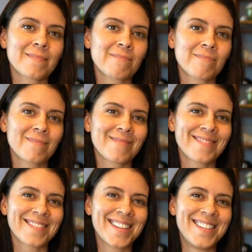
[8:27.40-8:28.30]

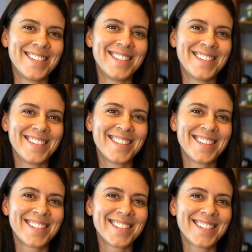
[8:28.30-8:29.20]

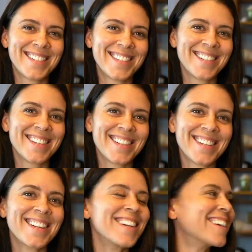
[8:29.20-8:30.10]

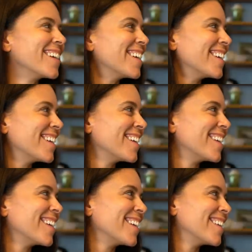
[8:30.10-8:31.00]

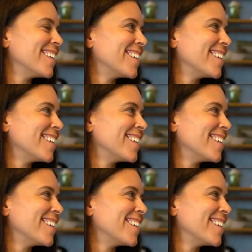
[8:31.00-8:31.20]
The person shown says nothing.